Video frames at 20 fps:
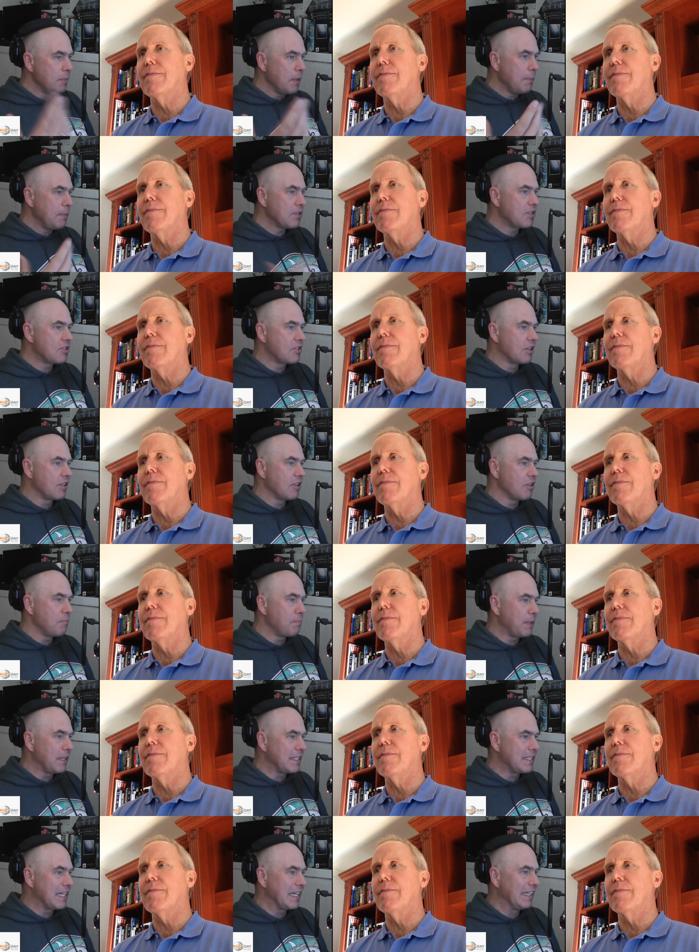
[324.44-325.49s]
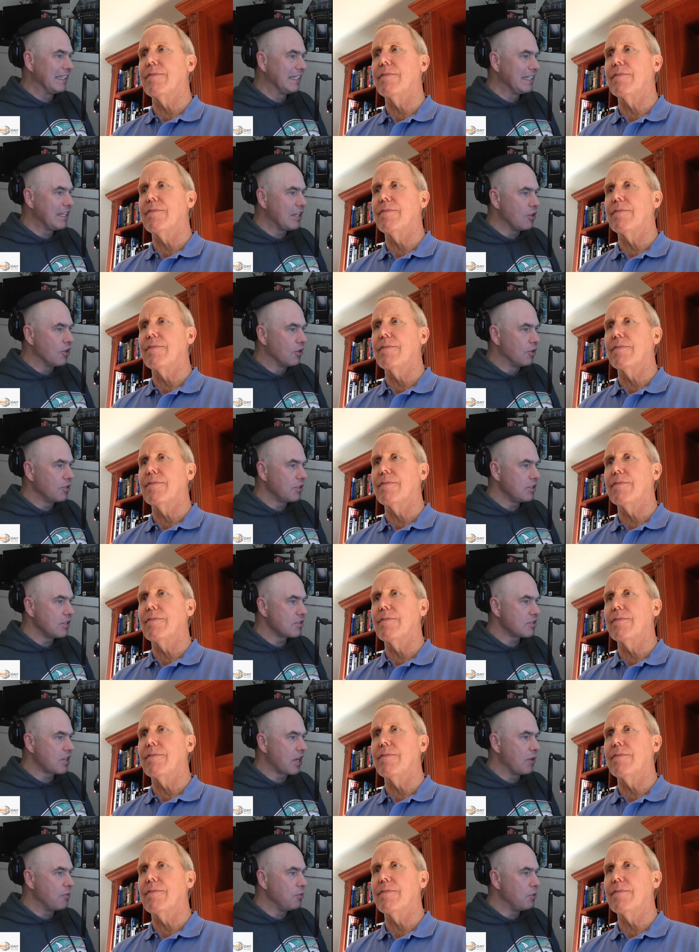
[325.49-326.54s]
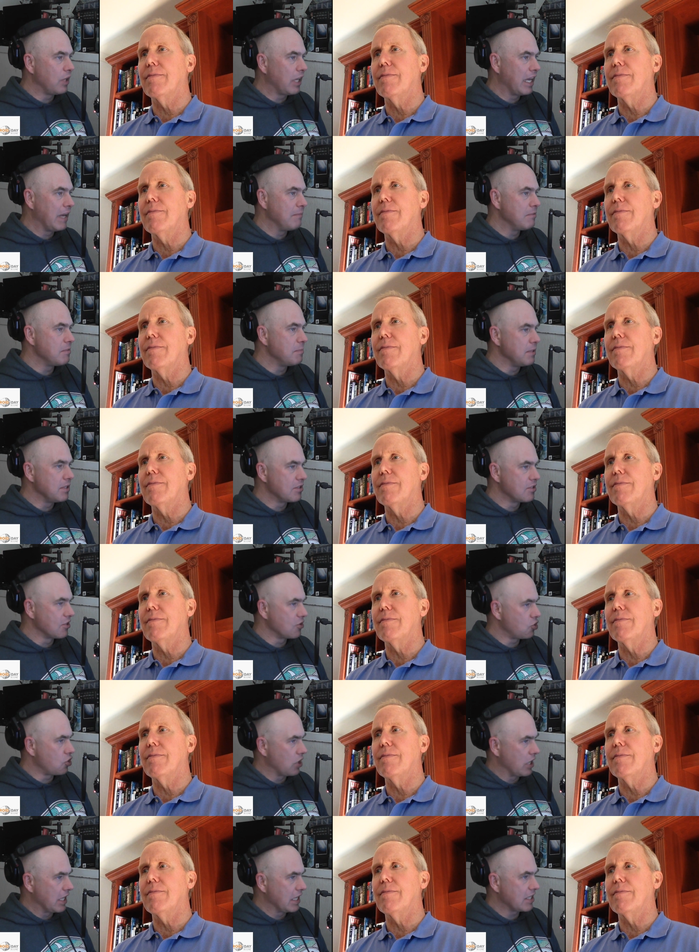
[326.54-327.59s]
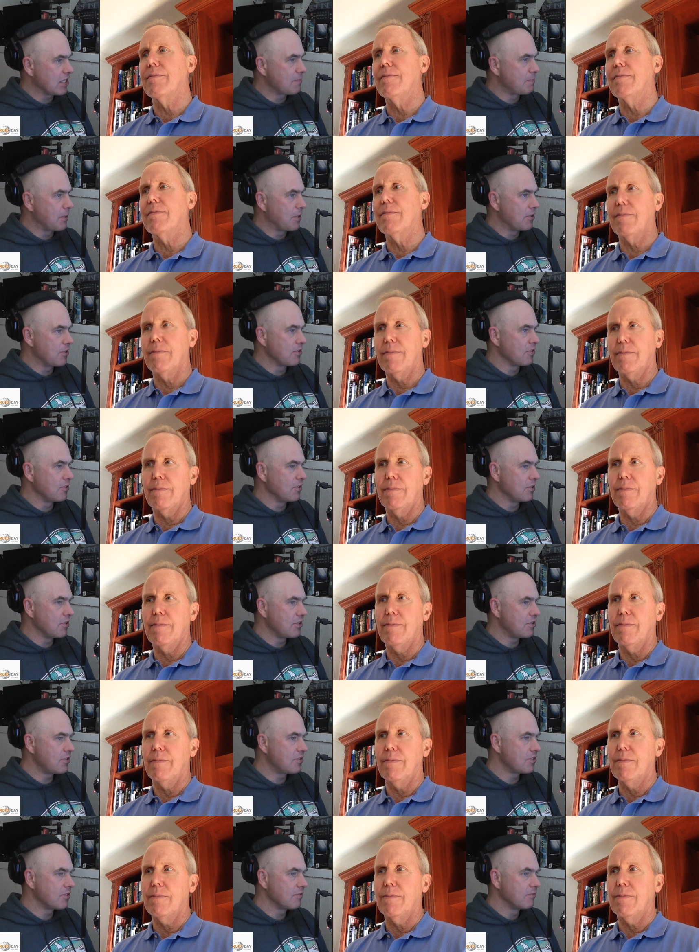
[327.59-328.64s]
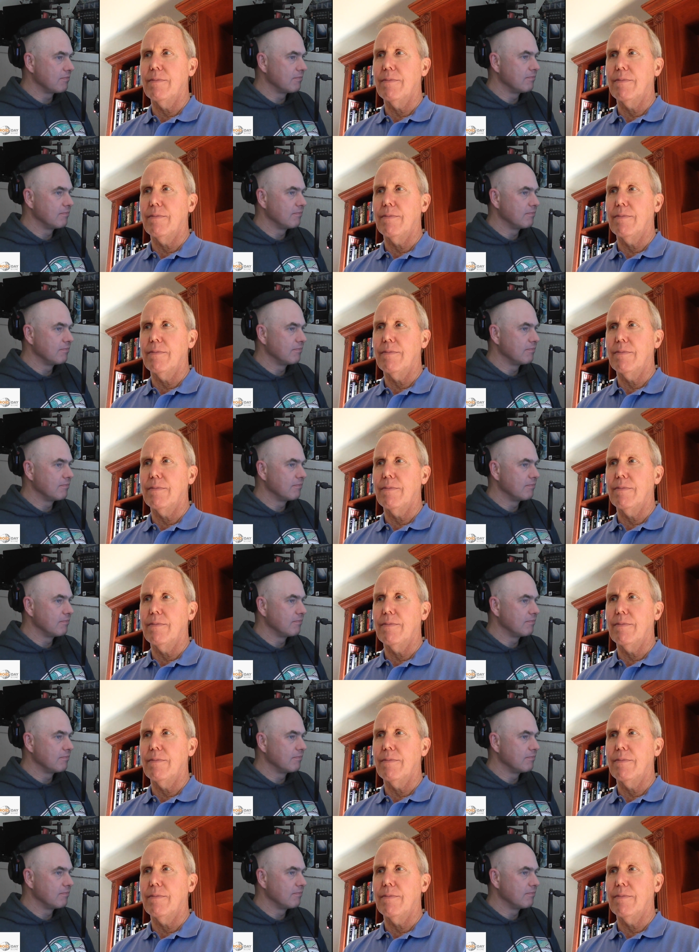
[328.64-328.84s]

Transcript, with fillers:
Speaker 1: you maybe start out by telling the audience how you came to be such an expert on this?